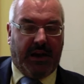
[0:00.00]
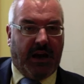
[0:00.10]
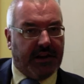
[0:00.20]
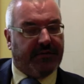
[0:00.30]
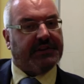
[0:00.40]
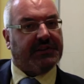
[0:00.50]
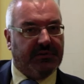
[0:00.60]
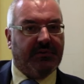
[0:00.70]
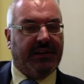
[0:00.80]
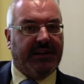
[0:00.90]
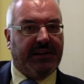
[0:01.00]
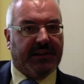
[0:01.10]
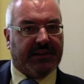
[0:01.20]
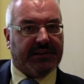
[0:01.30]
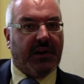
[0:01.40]
And if as school
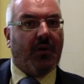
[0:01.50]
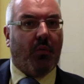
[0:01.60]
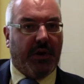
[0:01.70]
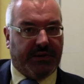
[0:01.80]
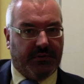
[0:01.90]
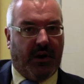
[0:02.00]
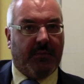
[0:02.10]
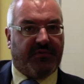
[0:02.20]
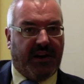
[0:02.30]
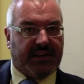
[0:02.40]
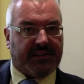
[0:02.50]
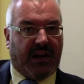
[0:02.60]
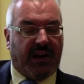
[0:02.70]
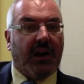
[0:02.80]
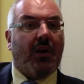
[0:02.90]
leaders we do not embrace
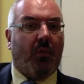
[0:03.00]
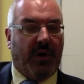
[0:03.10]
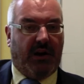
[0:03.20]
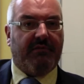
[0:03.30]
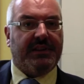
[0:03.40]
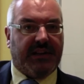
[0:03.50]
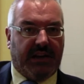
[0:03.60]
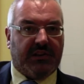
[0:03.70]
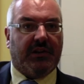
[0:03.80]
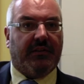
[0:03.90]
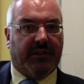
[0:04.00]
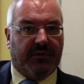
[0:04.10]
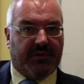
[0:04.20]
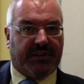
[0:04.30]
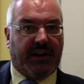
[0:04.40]
that, we are in danger of
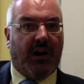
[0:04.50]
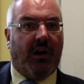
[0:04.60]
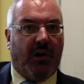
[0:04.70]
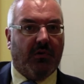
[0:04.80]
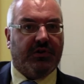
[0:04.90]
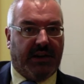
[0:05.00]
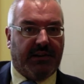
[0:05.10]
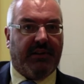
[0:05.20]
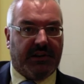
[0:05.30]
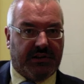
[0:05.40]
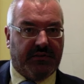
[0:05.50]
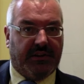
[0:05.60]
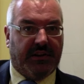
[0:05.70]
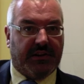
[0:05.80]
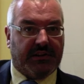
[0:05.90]
losing a whole generation of
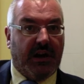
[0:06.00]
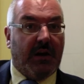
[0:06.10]
learners,